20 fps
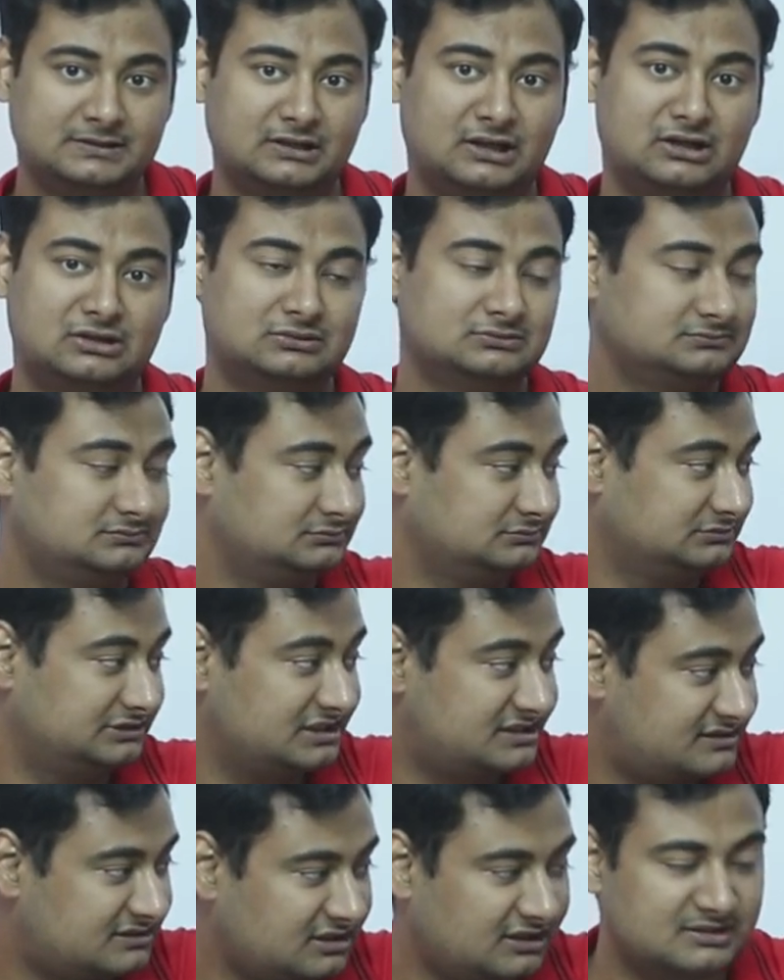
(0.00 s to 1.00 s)
now
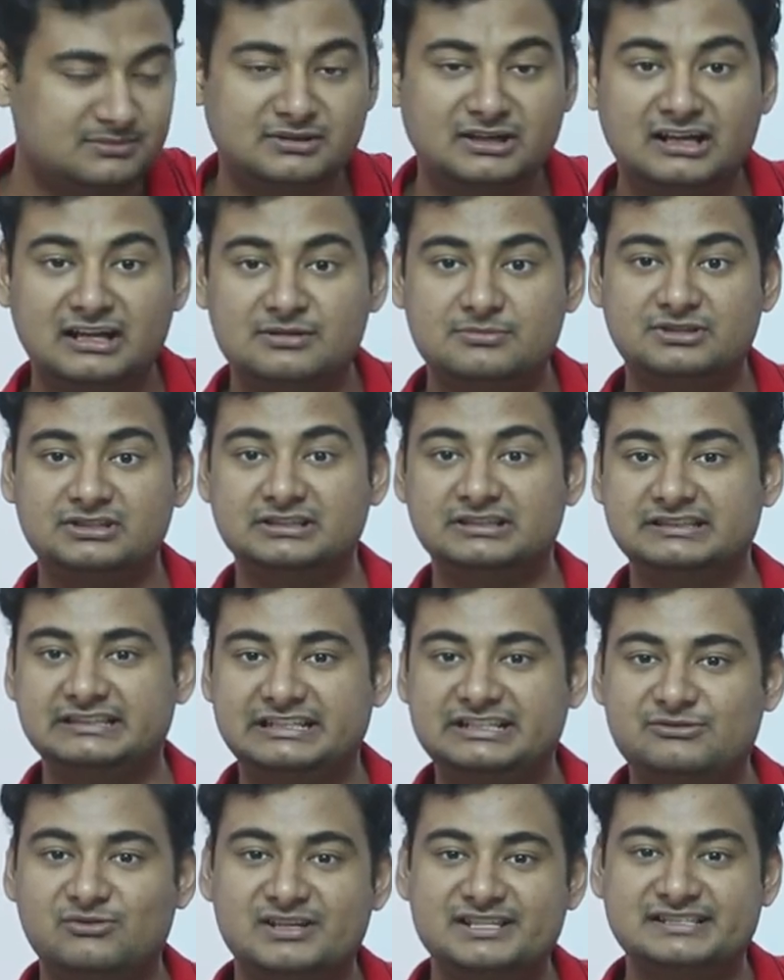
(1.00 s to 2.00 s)
this thermal armor
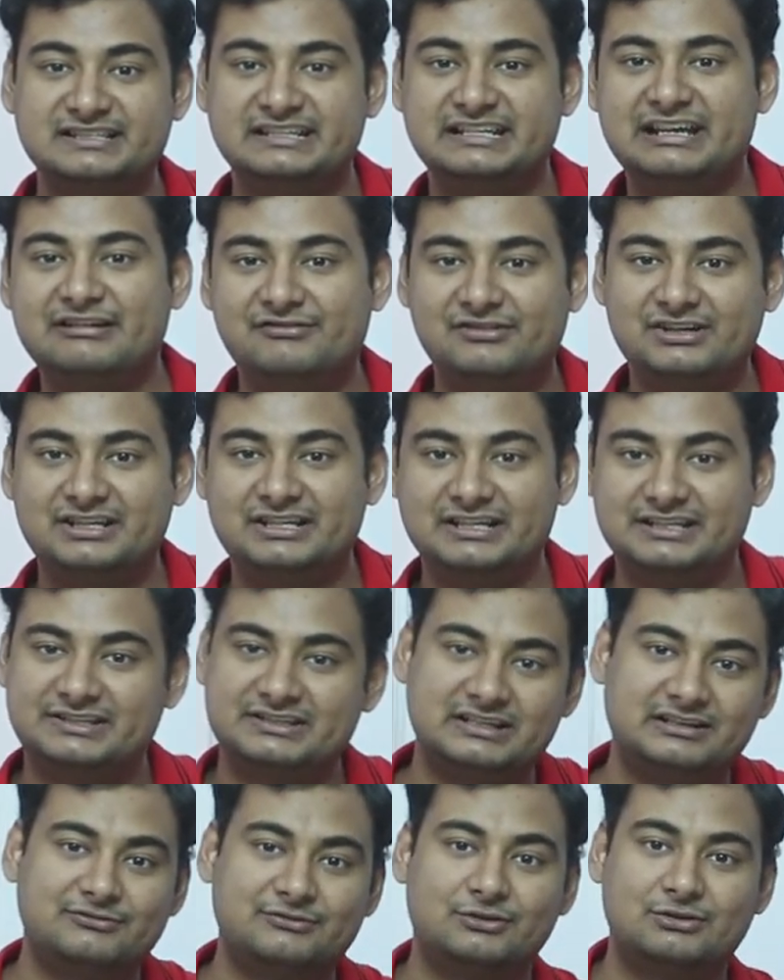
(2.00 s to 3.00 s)
it was never
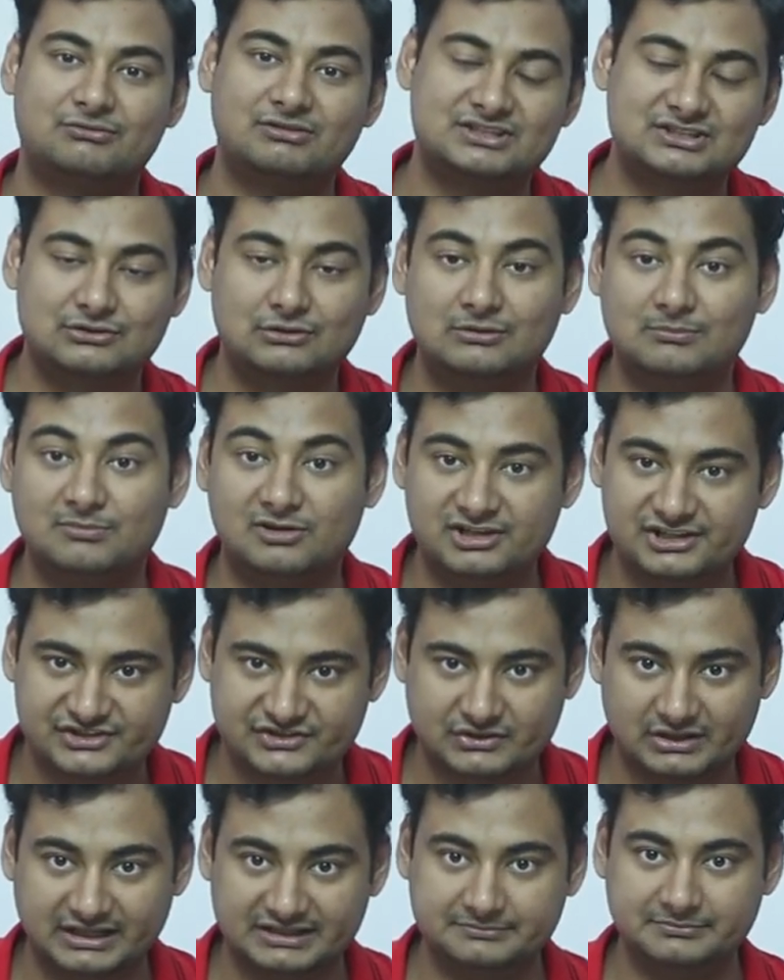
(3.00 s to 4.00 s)
tested for what's called bird
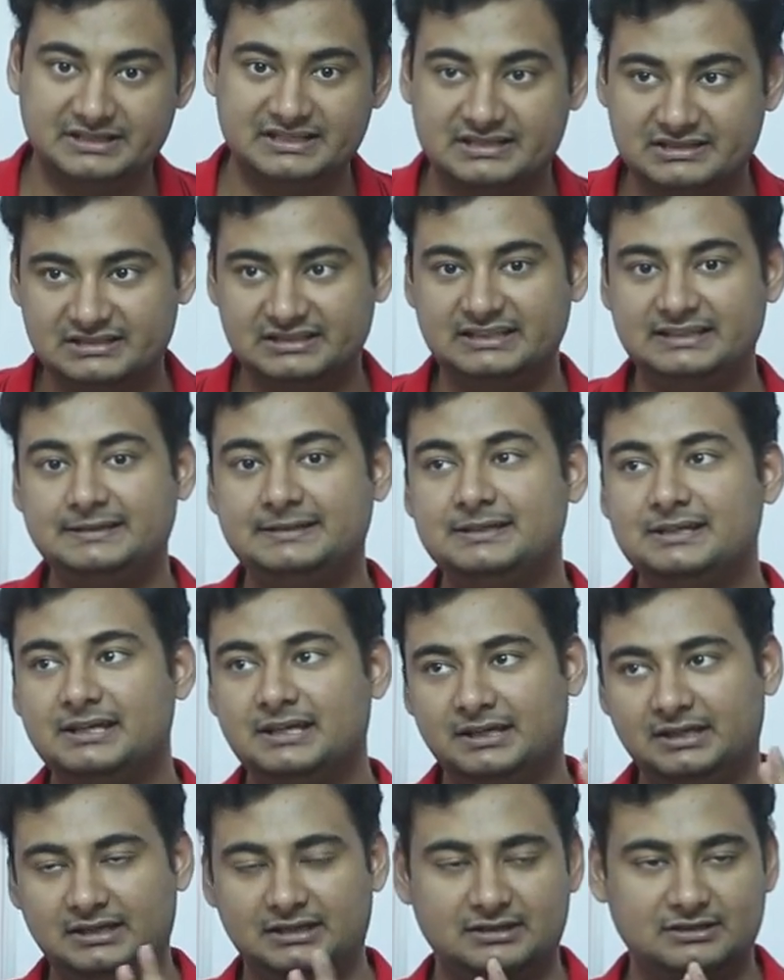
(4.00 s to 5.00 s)
strike. Basically,
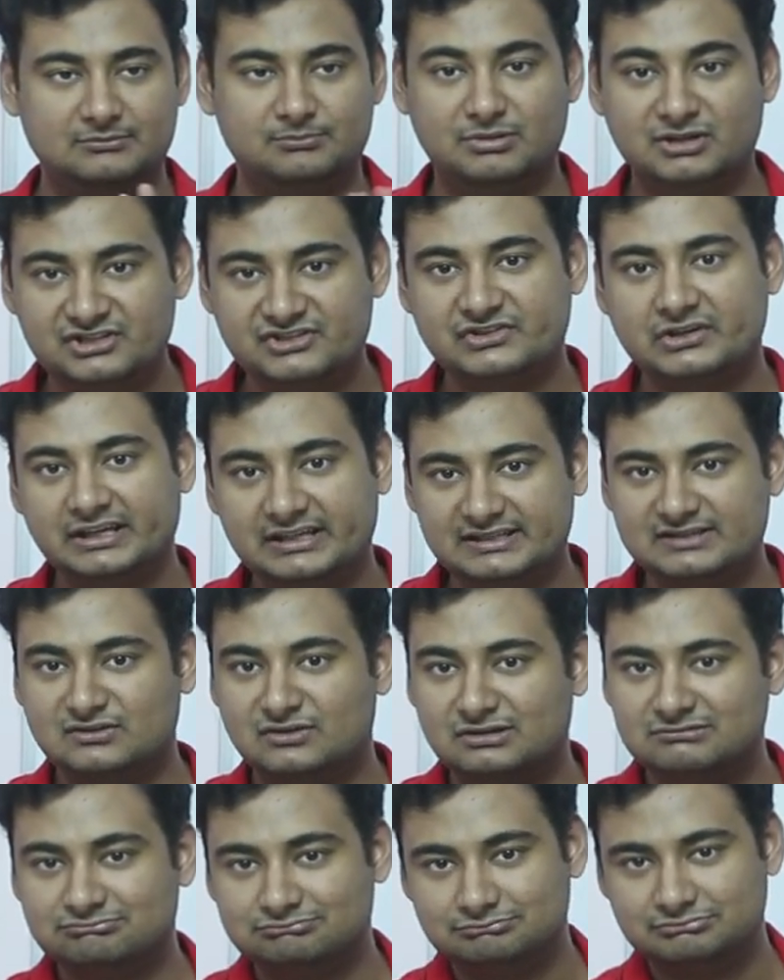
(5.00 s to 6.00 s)
uh, bird strike is
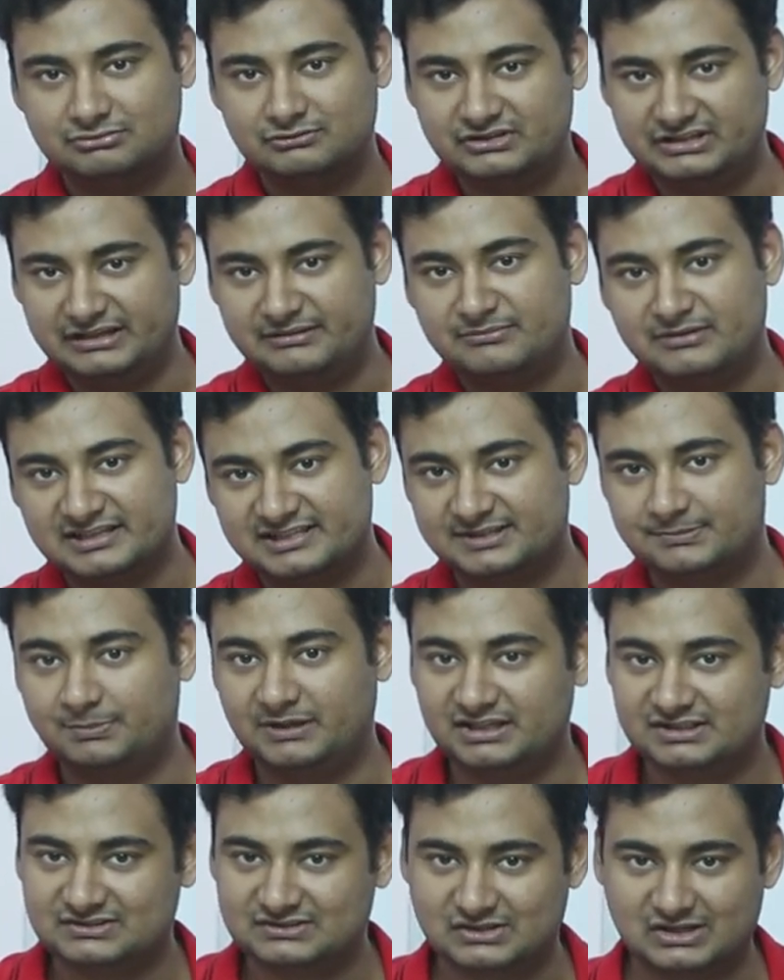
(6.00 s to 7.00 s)
not same as
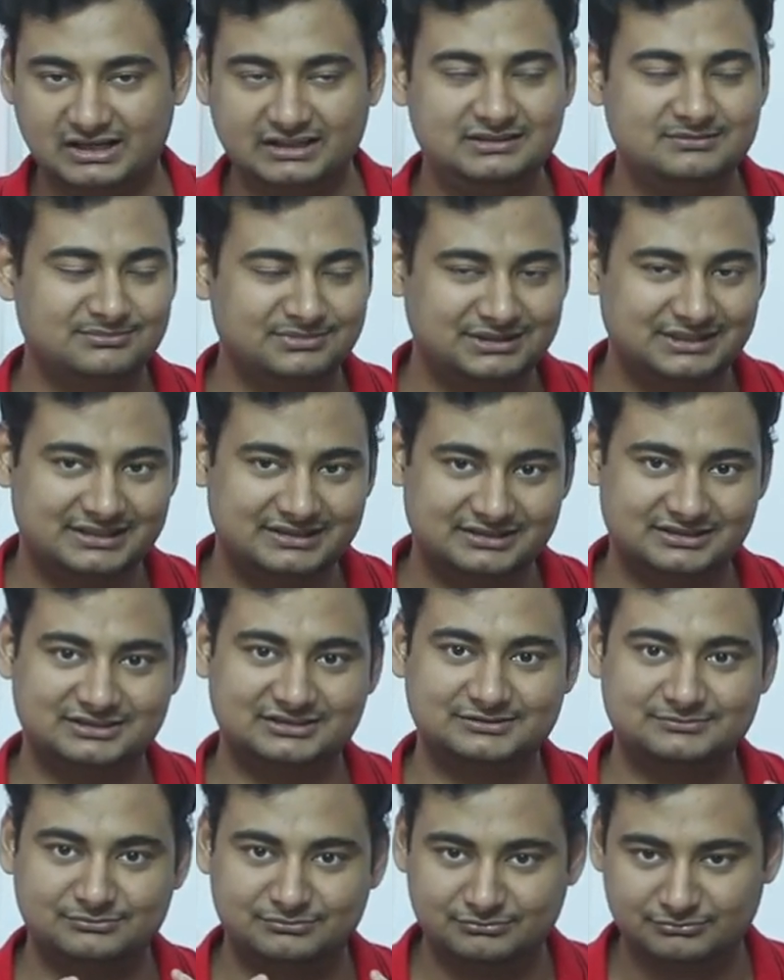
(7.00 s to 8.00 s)
space strike, but
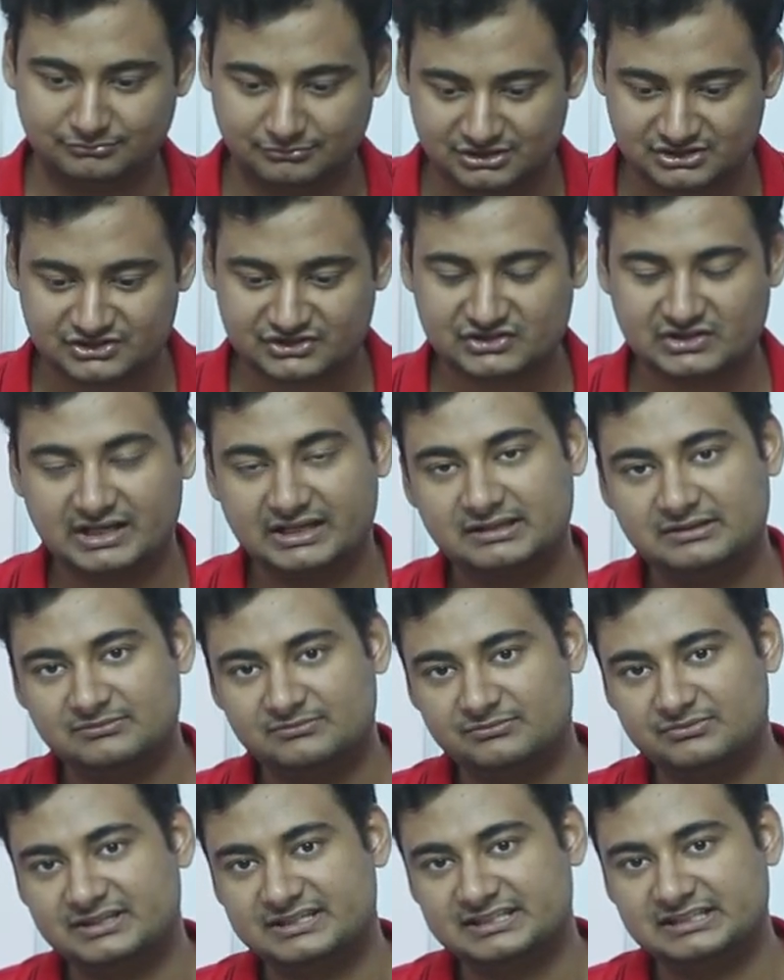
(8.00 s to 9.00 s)
uh, bird strike
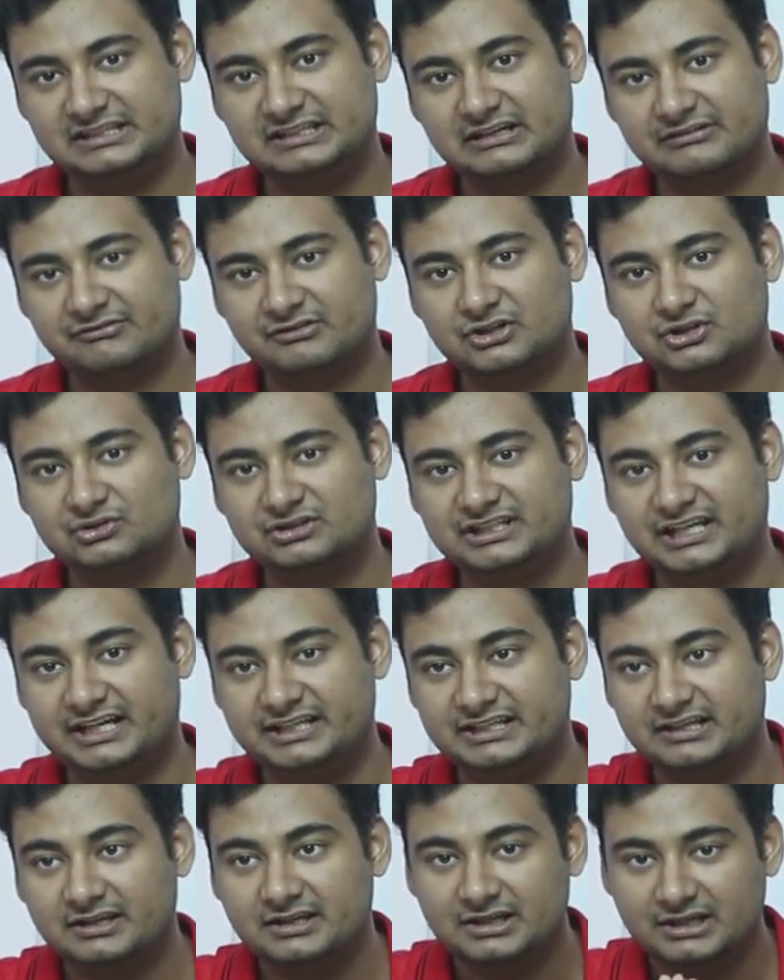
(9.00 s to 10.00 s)
basically refer to the
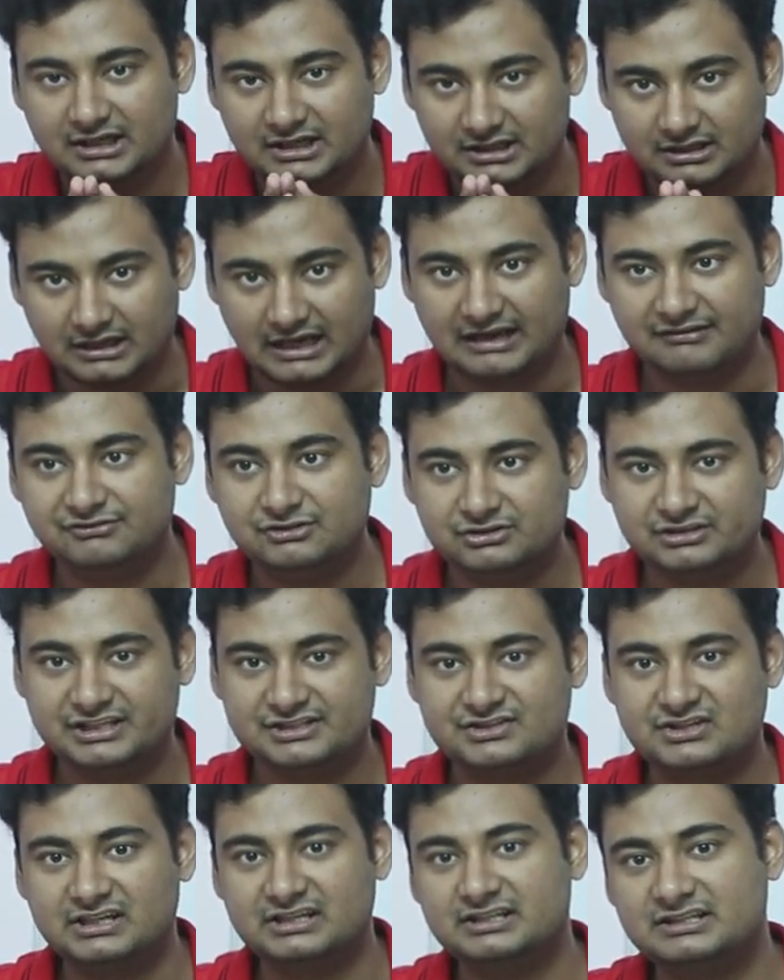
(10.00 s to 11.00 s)
idea: have you
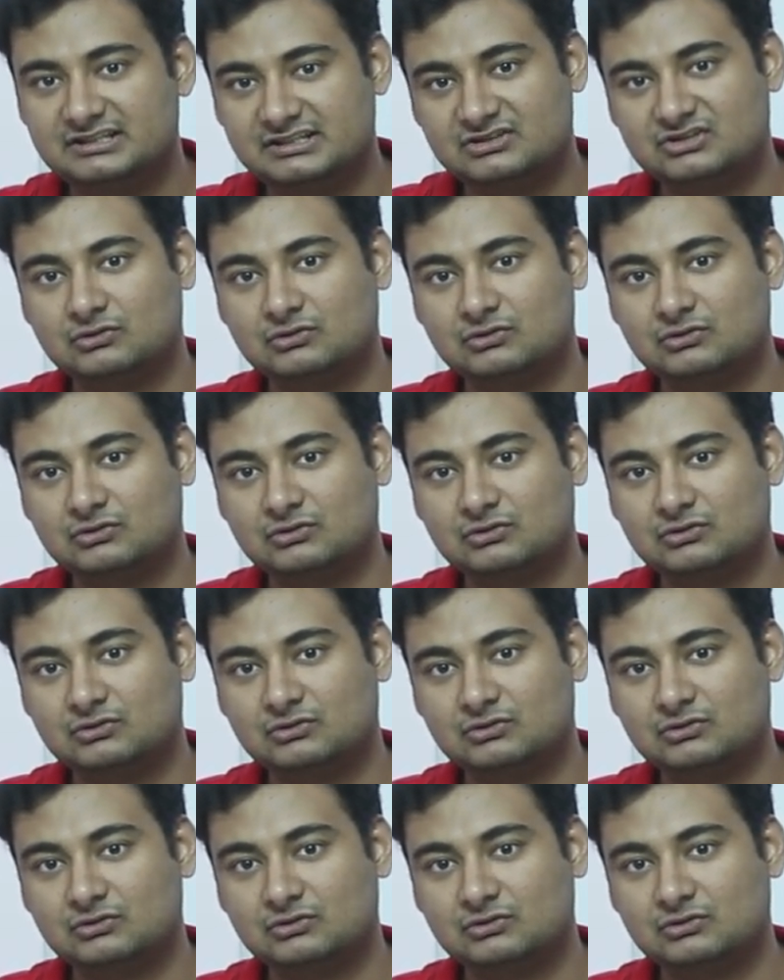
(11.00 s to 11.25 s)
tested it